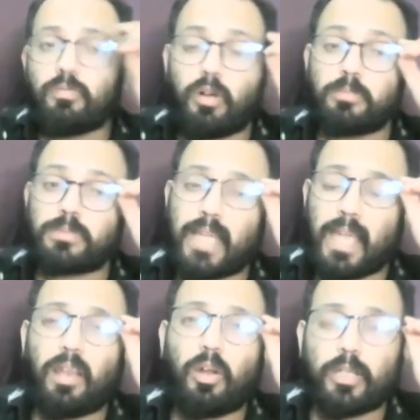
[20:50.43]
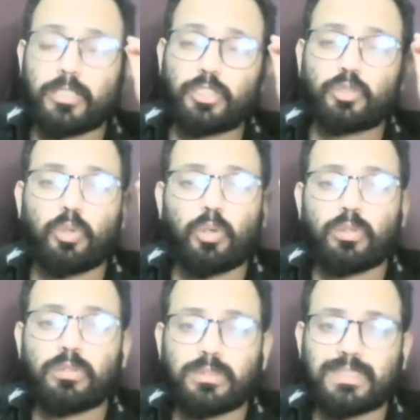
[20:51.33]
forms AlH2O
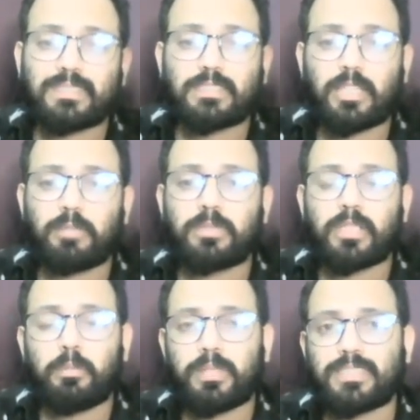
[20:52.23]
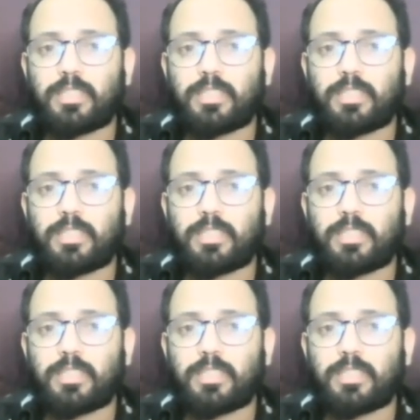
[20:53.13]
6 times 3 plus